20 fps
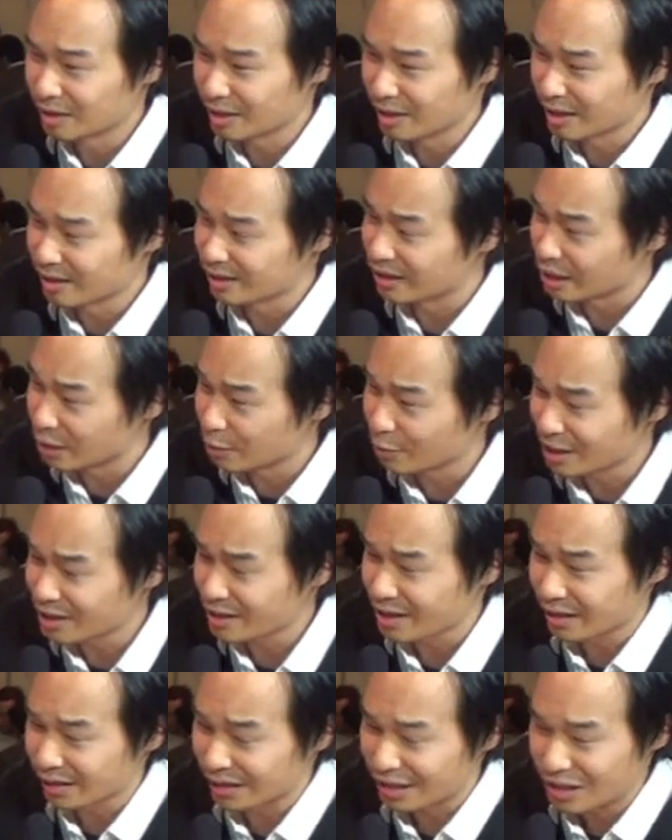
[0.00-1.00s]
in the
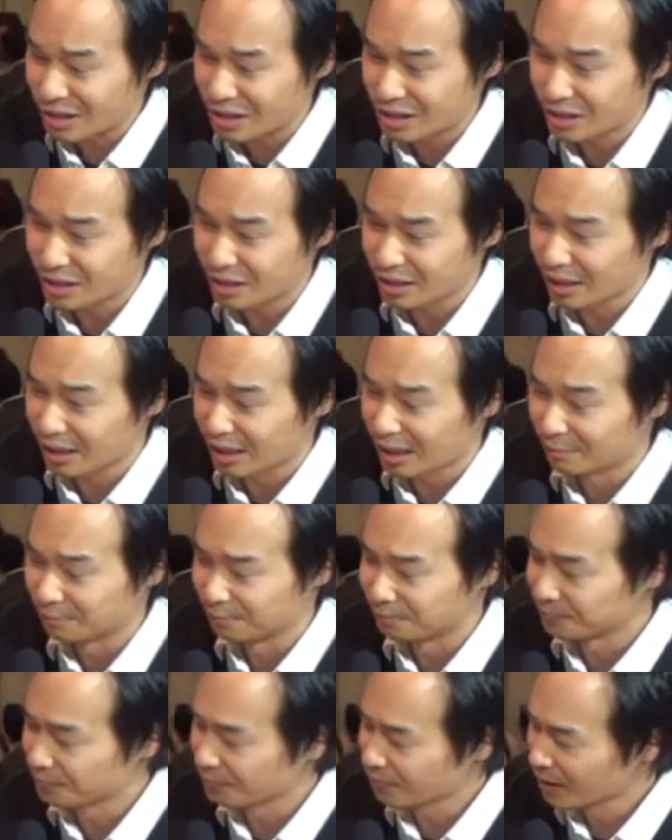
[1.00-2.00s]
U.S. at least,
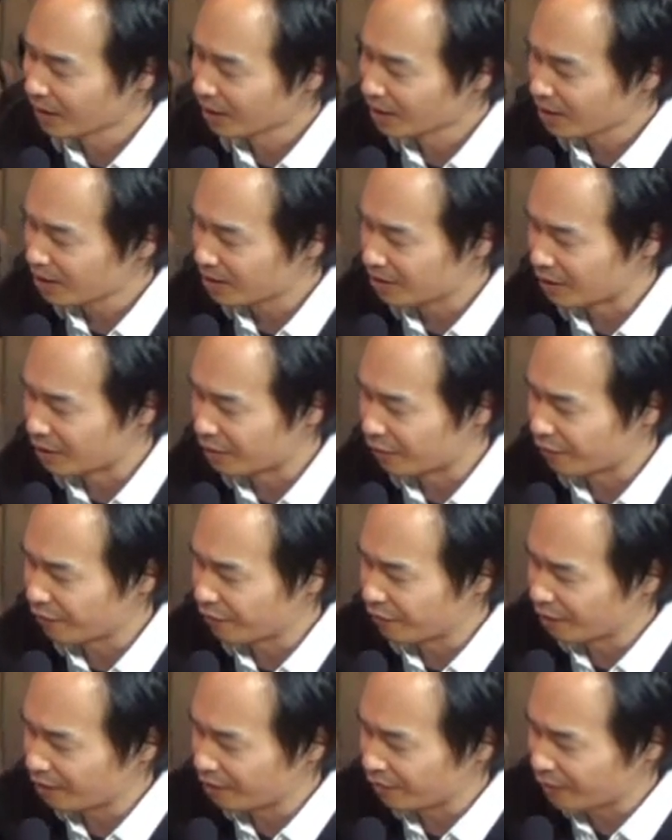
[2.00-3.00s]
the
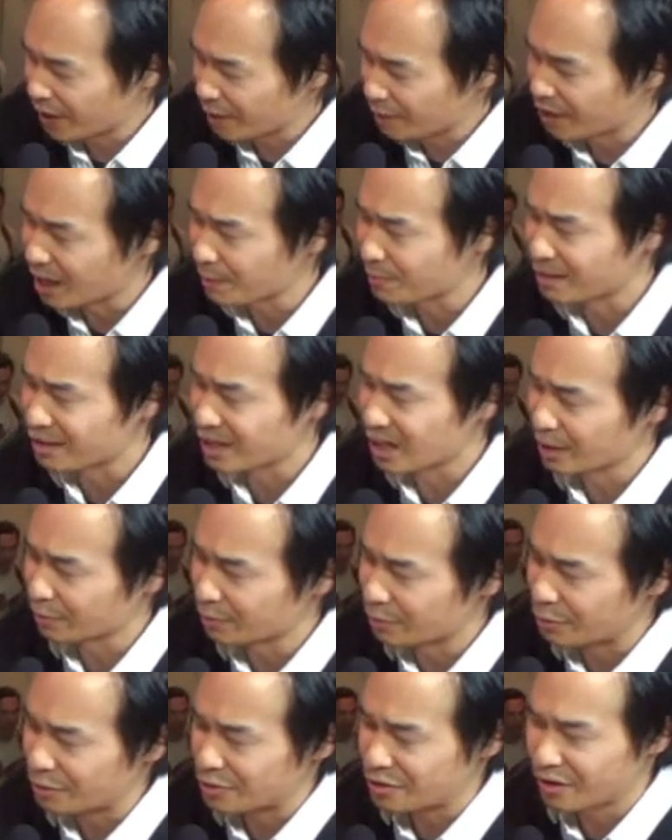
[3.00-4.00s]
fiber optic
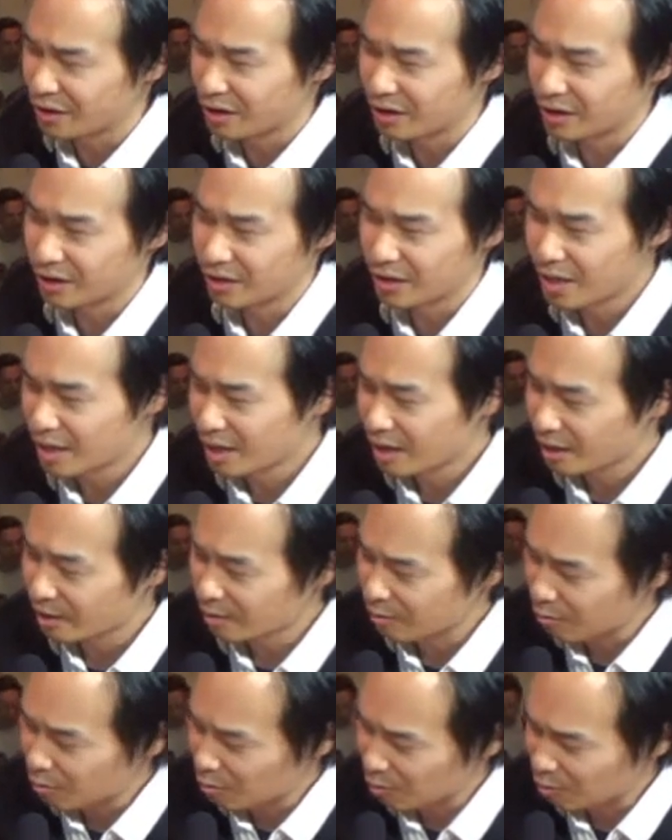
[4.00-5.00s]
cables are
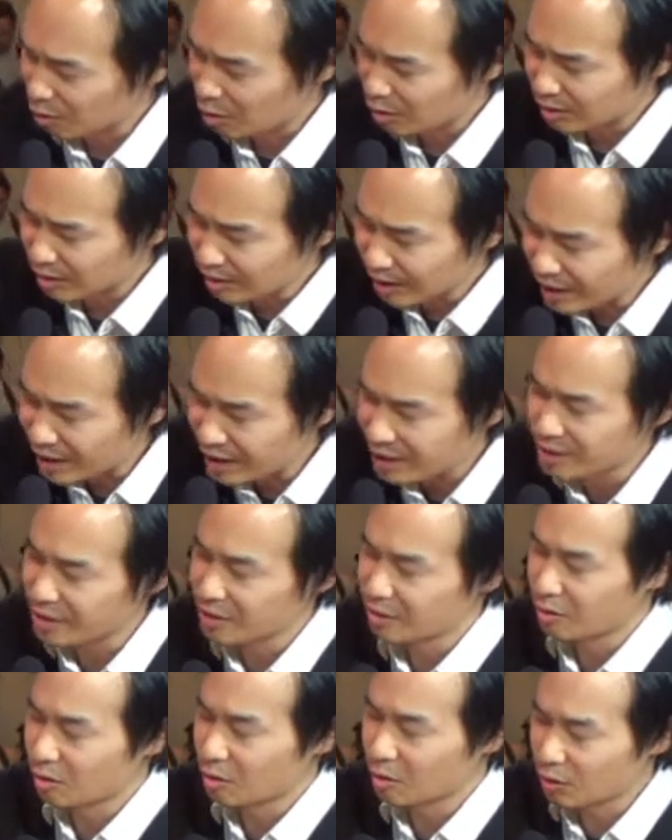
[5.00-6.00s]

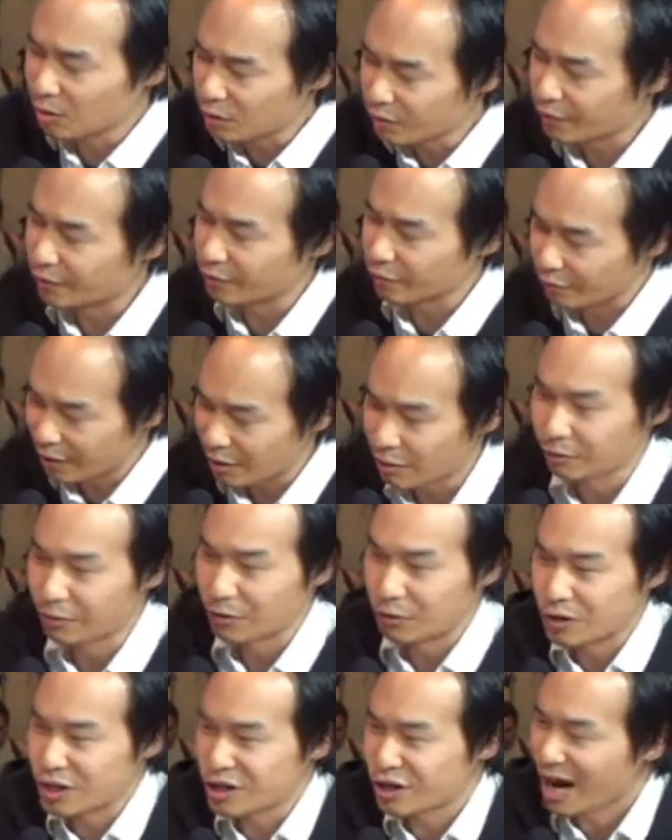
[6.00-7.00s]
laid over
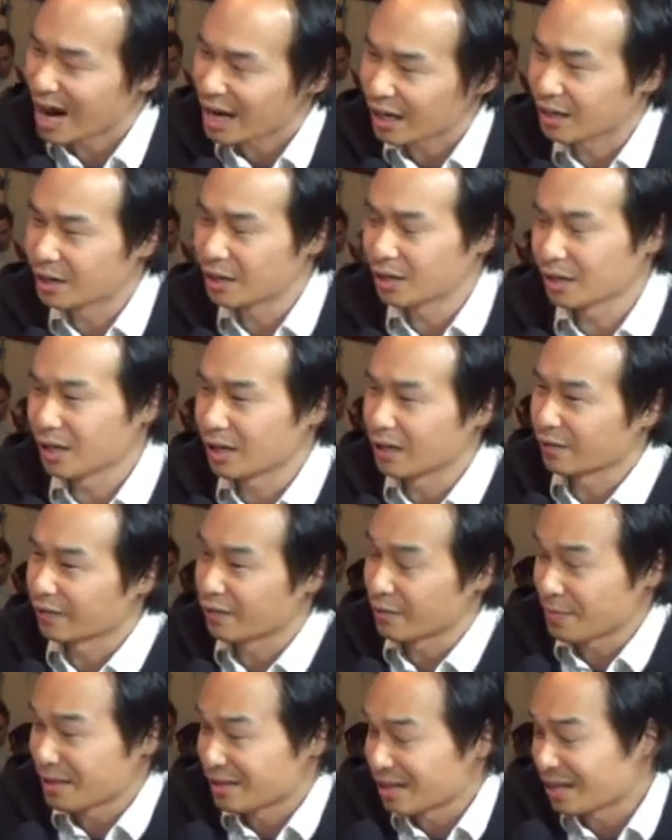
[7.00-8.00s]
railroad track
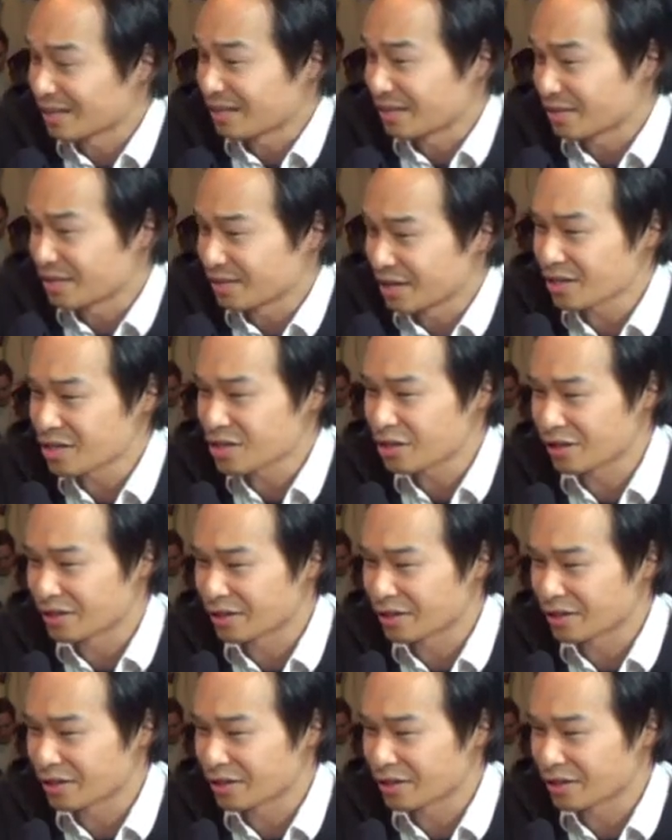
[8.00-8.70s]
from the 19th century.